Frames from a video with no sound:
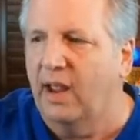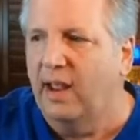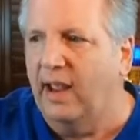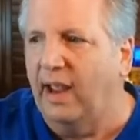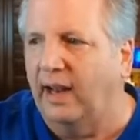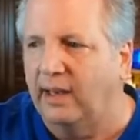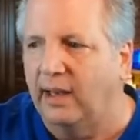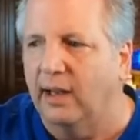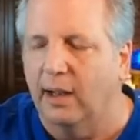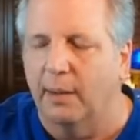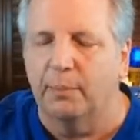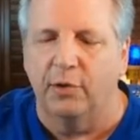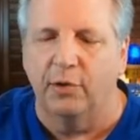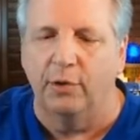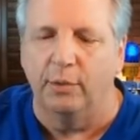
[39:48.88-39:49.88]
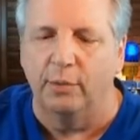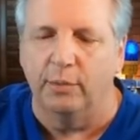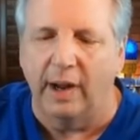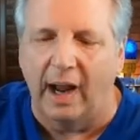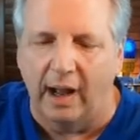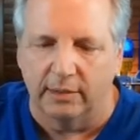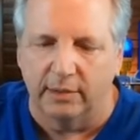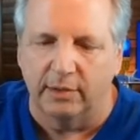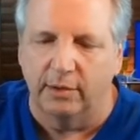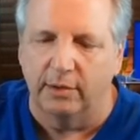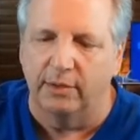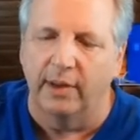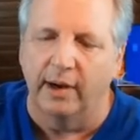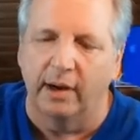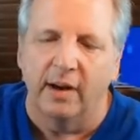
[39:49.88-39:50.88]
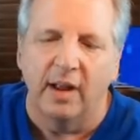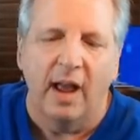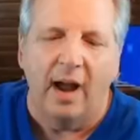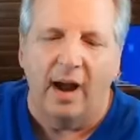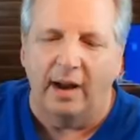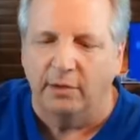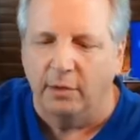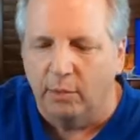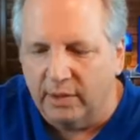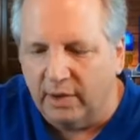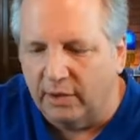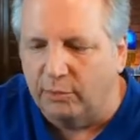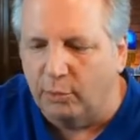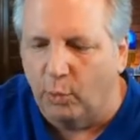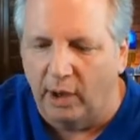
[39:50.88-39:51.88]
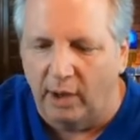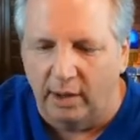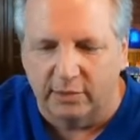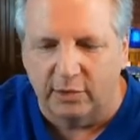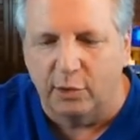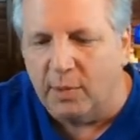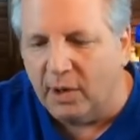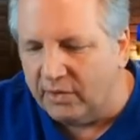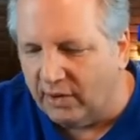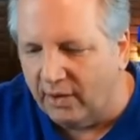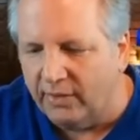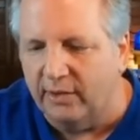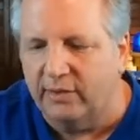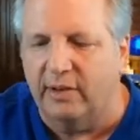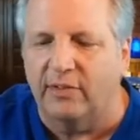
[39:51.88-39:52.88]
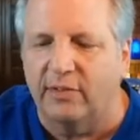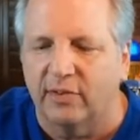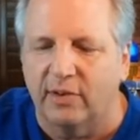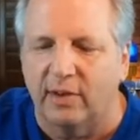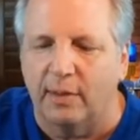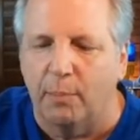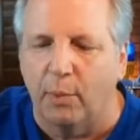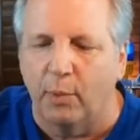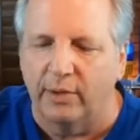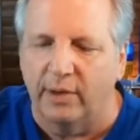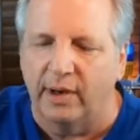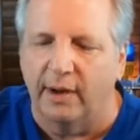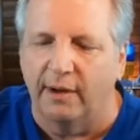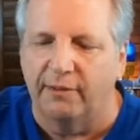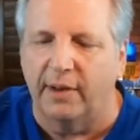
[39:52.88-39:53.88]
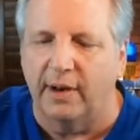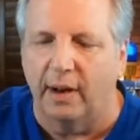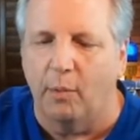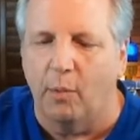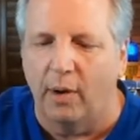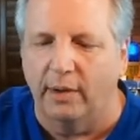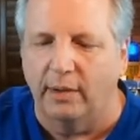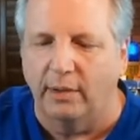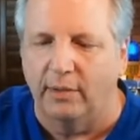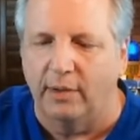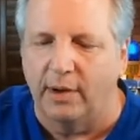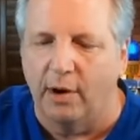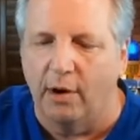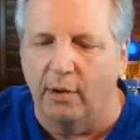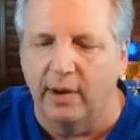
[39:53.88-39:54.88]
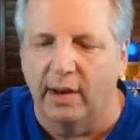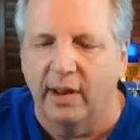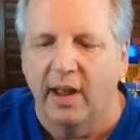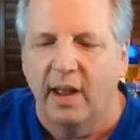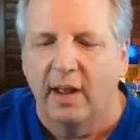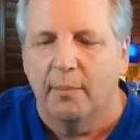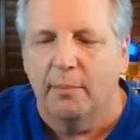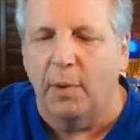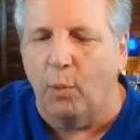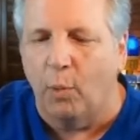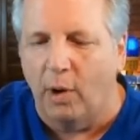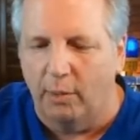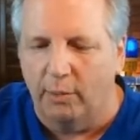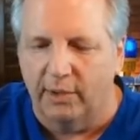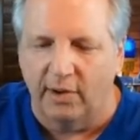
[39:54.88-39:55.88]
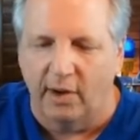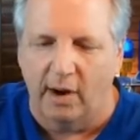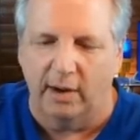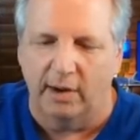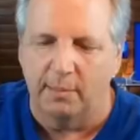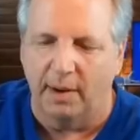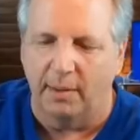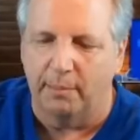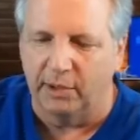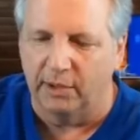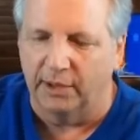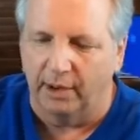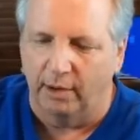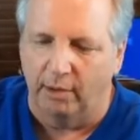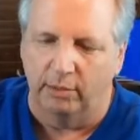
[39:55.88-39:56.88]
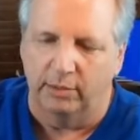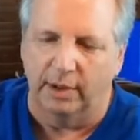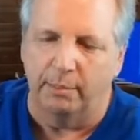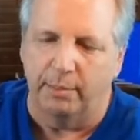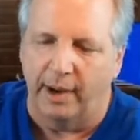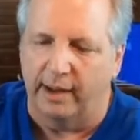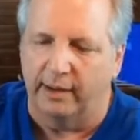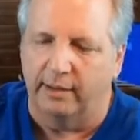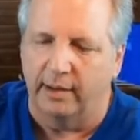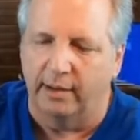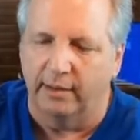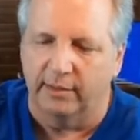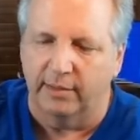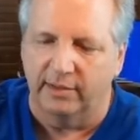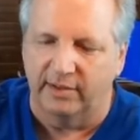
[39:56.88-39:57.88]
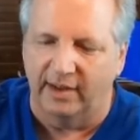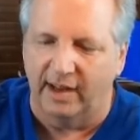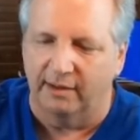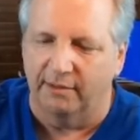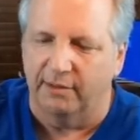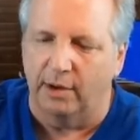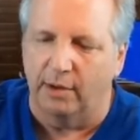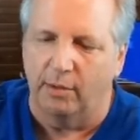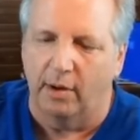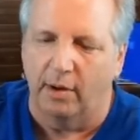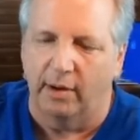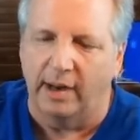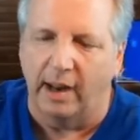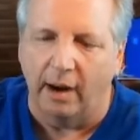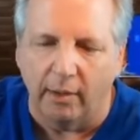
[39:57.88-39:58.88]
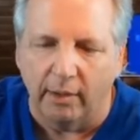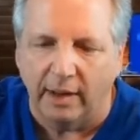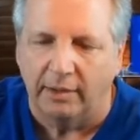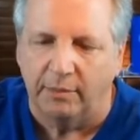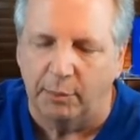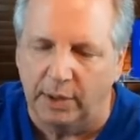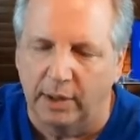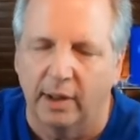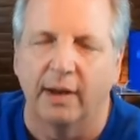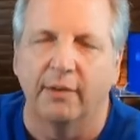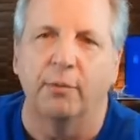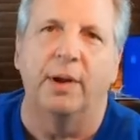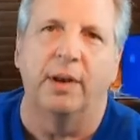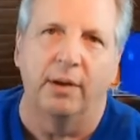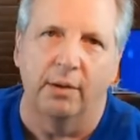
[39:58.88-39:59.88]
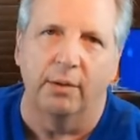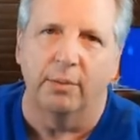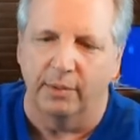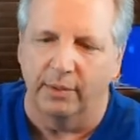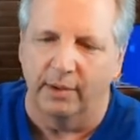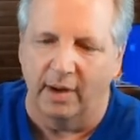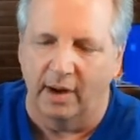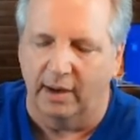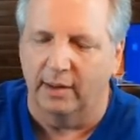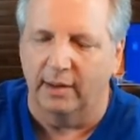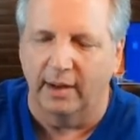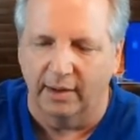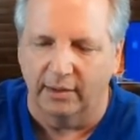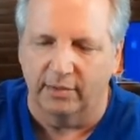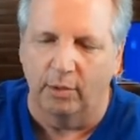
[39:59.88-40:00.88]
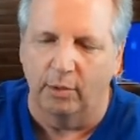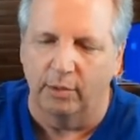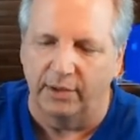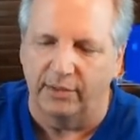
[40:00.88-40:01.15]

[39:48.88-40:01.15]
and get up to altitude there. I don't want to dwell too much on this. It's just important enough that I want you to know it. But while we're talking about building a holding pattern here at the Seattle VOR, now in real life, we know they're not going to let us hold at